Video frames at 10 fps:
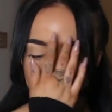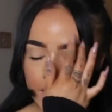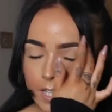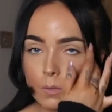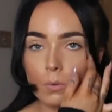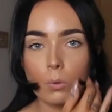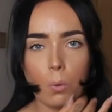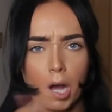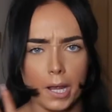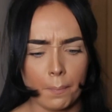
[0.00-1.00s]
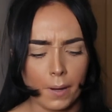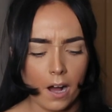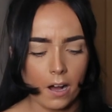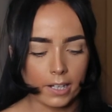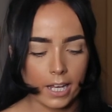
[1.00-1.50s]
These were quite a
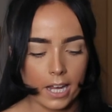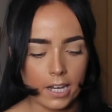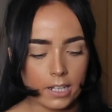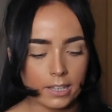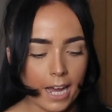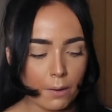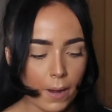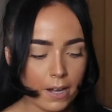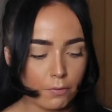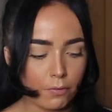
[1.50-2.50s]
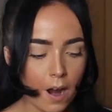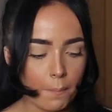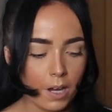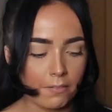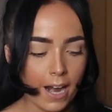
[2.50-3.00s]
bargain. They went
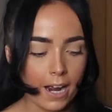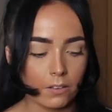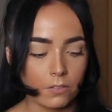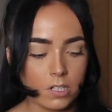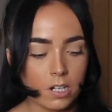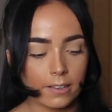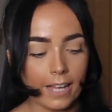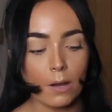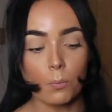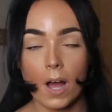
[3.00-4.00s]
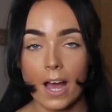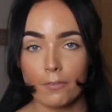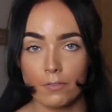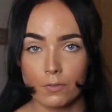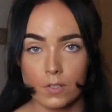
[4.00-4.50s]
from around, they
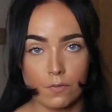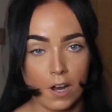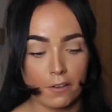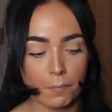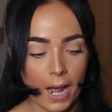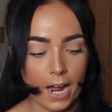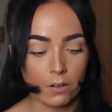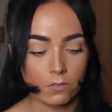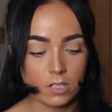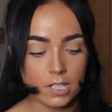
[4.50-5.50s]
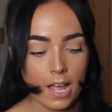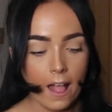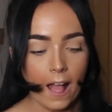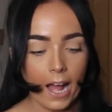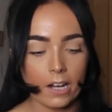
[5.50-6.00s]
were £55
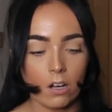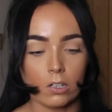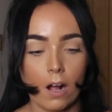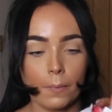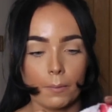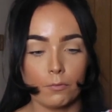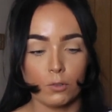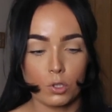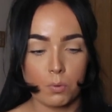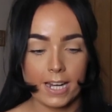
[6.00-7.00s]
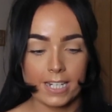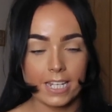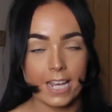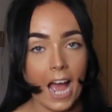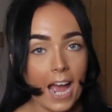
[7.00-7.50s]
and I got them for
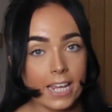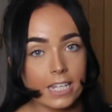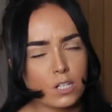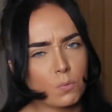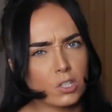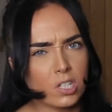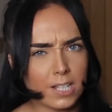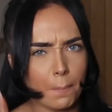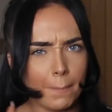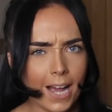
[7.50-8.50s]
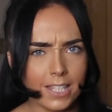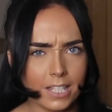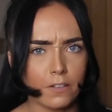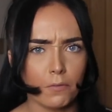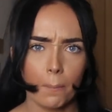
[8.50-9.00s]
£28, which is a
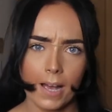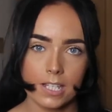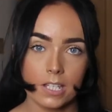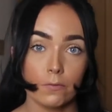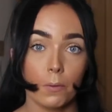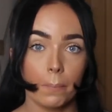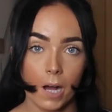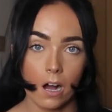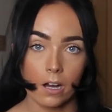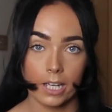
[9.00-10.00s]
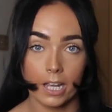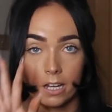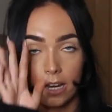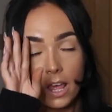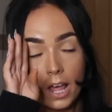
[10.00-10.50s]
massive, massive
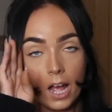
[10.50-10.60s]
bargain.